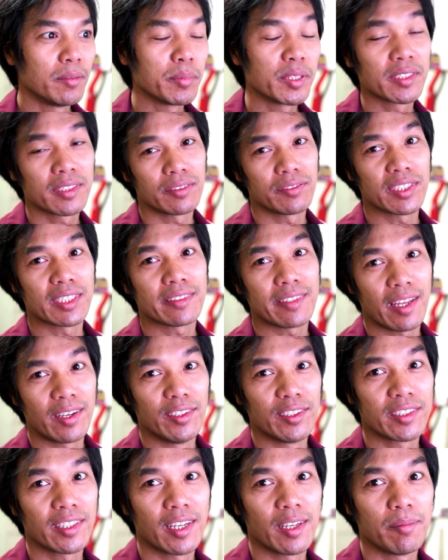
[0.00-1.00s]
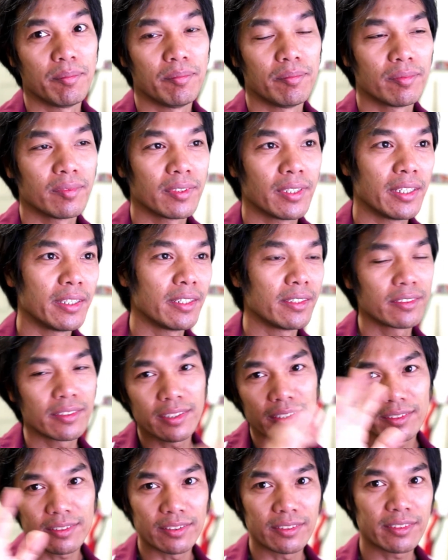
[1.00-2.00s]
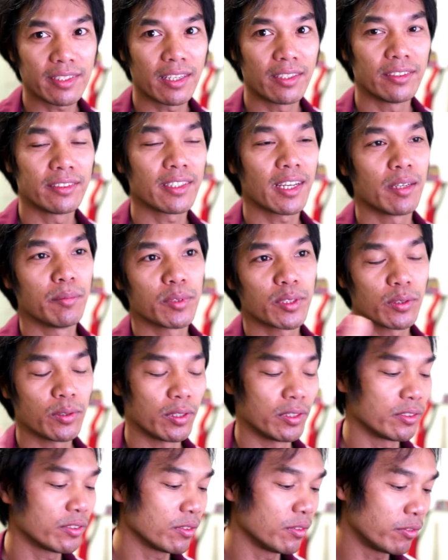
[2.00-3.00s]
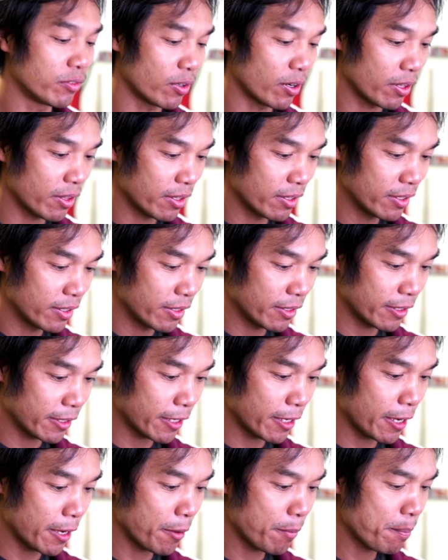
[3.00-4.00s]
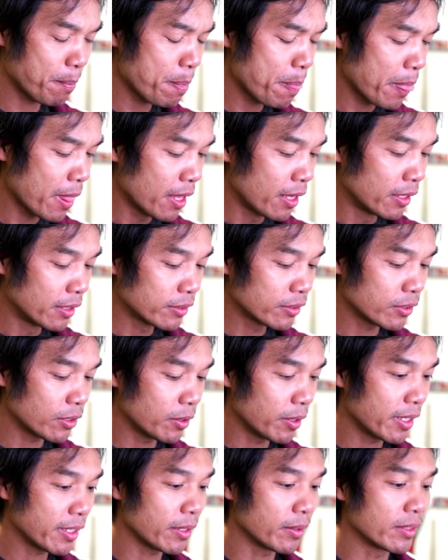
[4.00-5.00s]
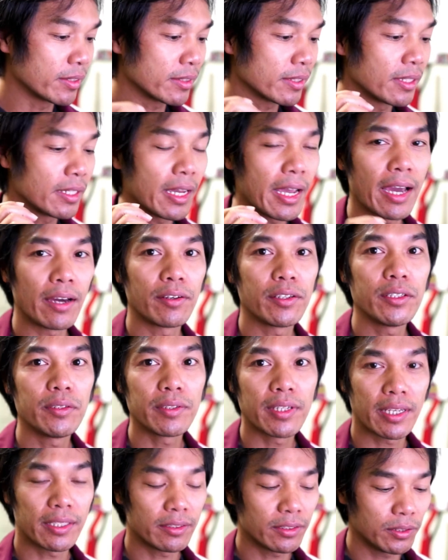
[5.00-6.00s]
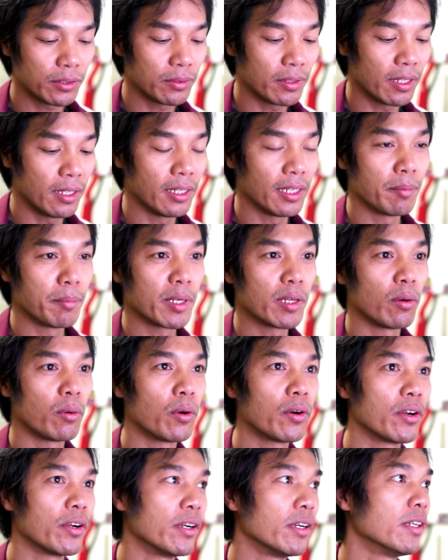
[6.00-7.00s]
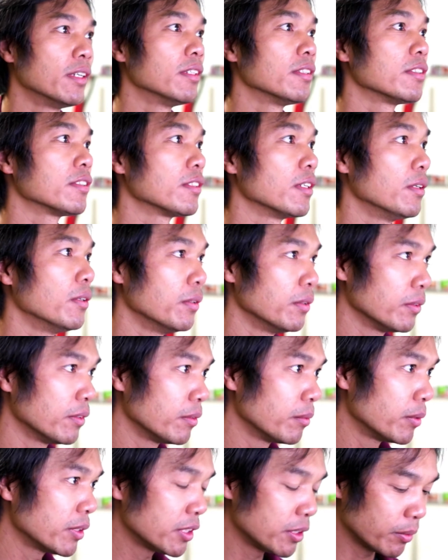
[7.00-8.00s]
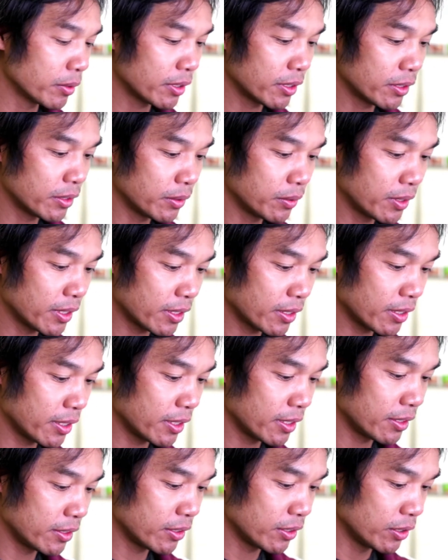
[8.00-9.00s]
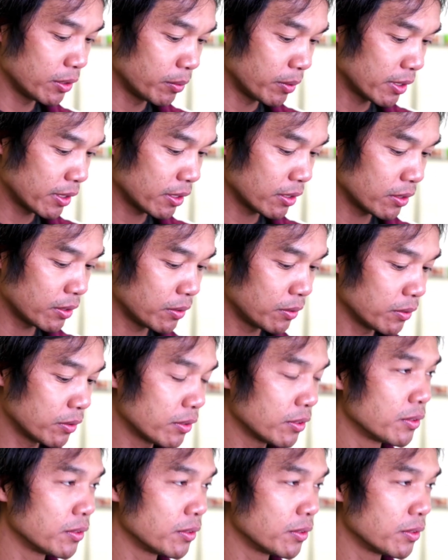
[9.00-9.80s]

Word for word: Pacific Standard Time, and there's Eastern Standard Time, so on and so forth. Okay. So anyways, how do you get to the limit order? So what you want to do here is you want to go